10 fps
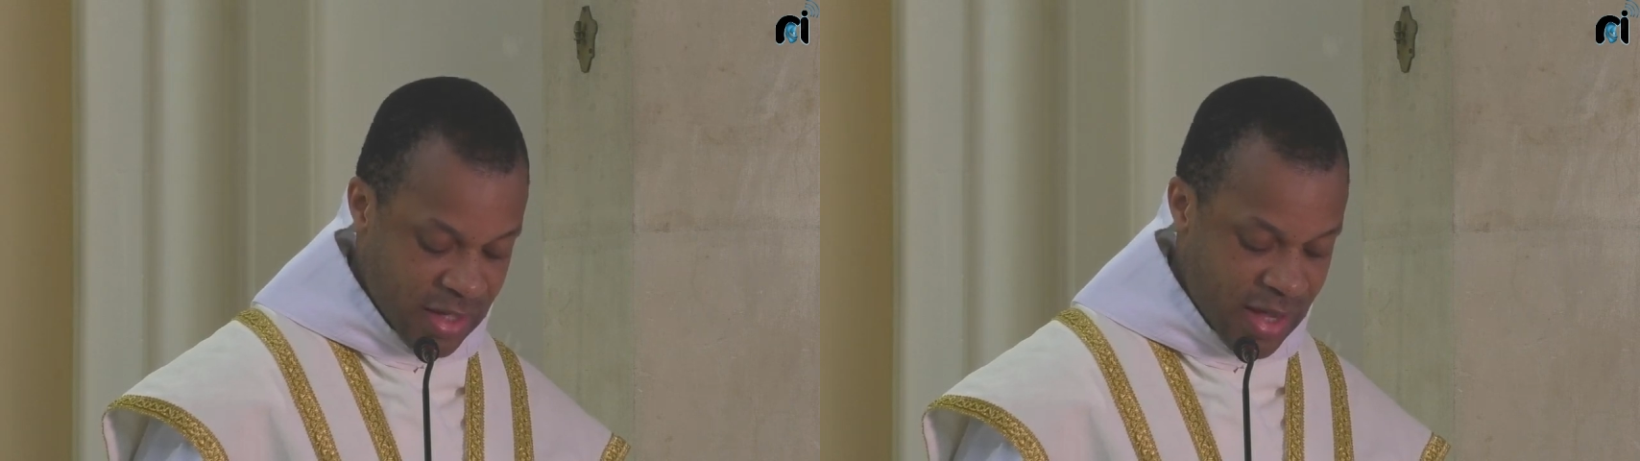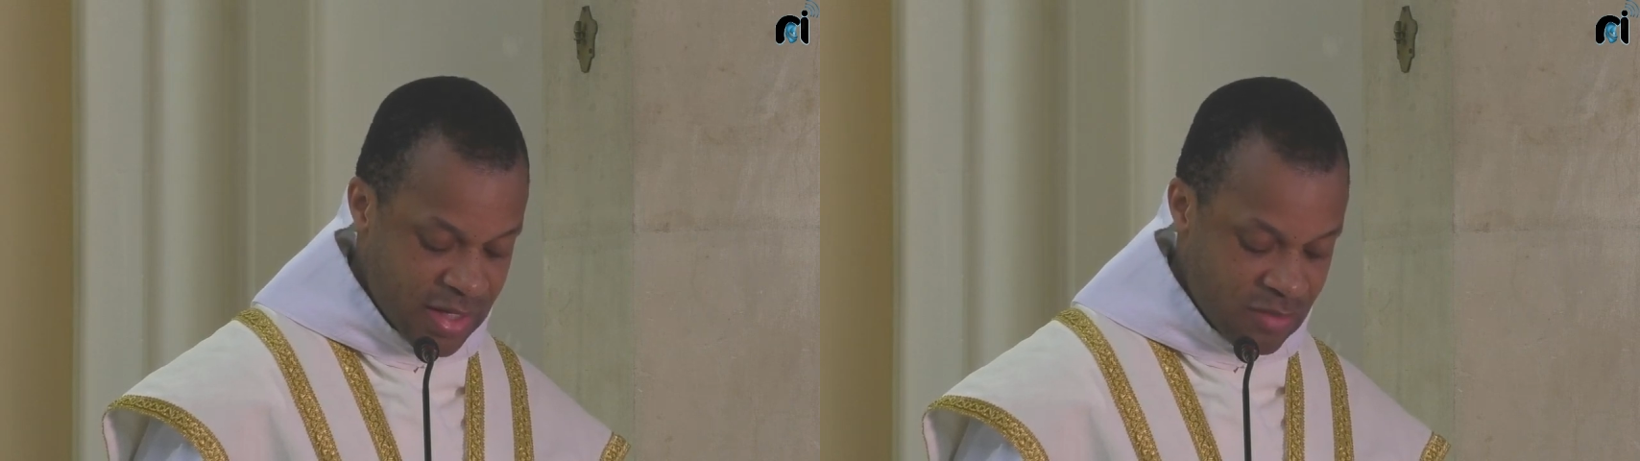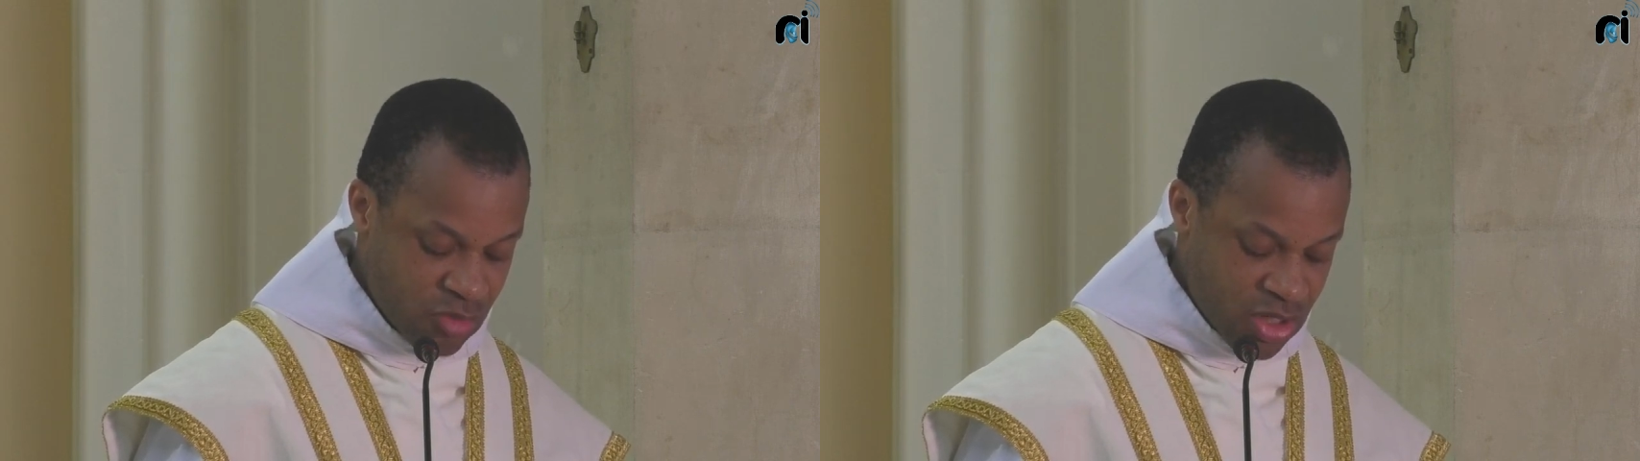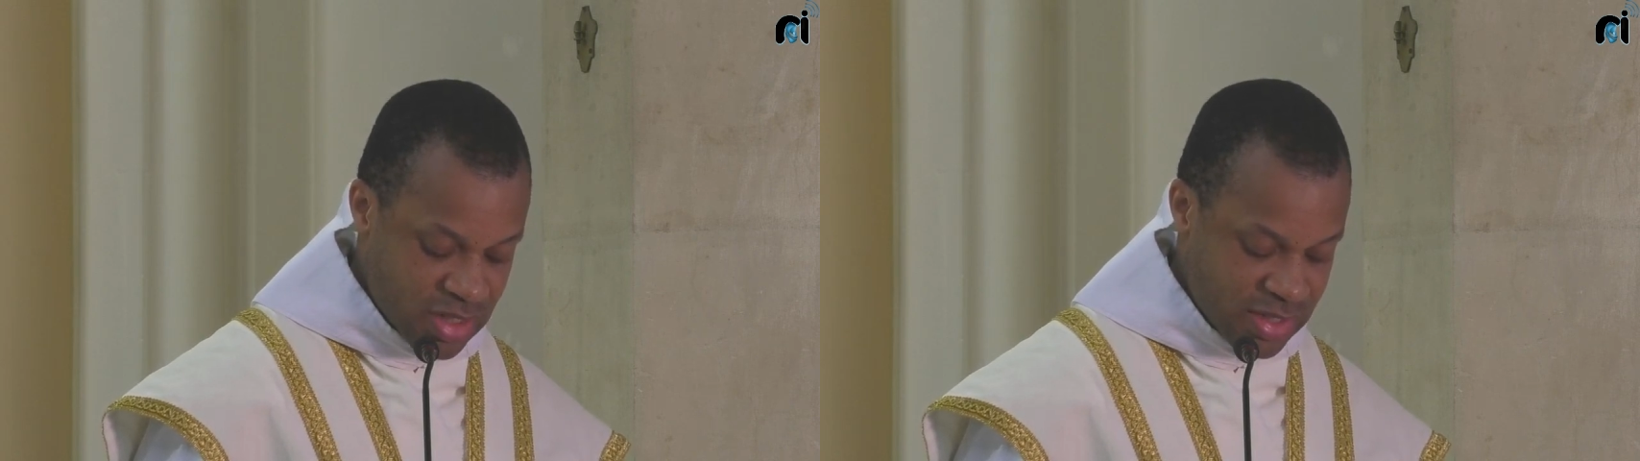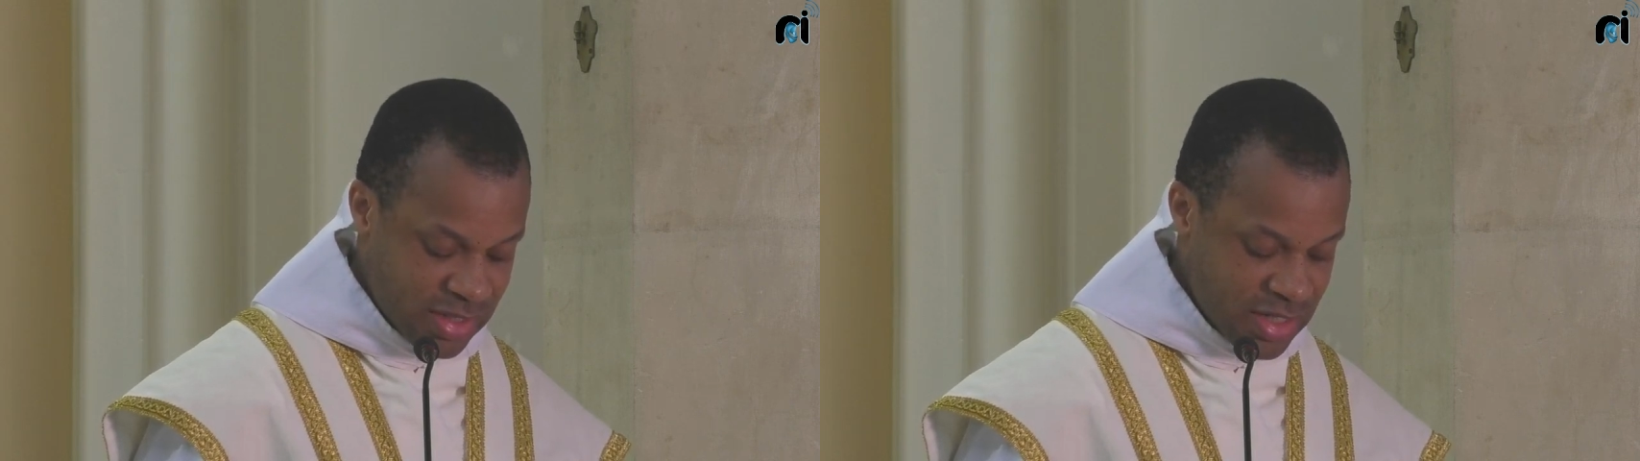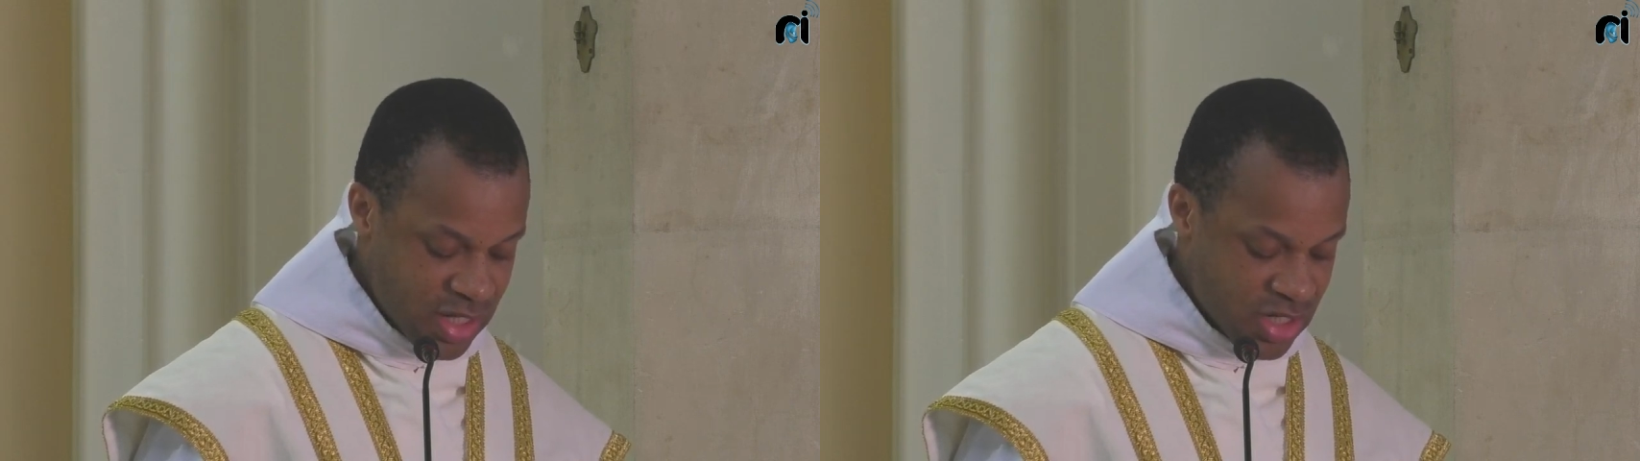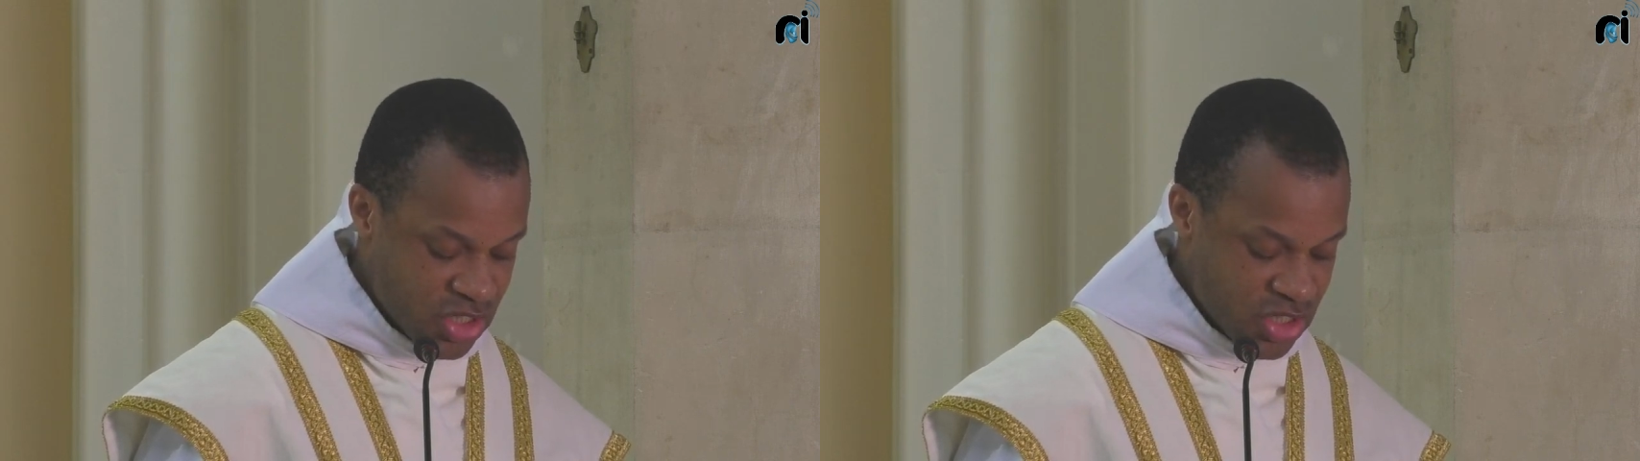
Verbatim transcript: and immodesty